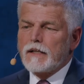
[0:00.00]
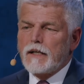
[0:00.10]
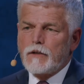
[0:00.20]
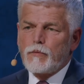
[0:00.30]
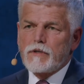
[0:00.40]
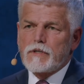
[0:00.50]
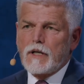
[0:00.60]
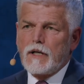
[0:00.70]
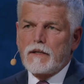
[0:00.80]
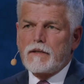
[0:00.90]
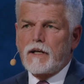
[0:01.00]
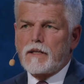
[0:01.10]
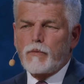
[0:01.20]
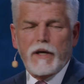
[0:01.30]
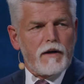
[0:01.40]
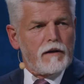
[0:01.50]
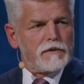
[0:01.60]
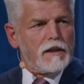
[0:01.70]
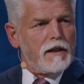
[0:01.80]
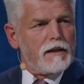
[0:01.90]
It was uh, the other way
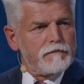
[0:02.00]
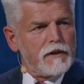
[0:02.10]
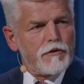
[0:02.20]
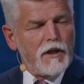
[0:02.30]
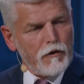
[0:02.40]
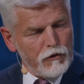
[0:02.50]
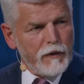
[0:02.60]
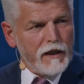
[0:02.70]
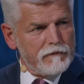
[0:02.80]
around. Uh, she called me.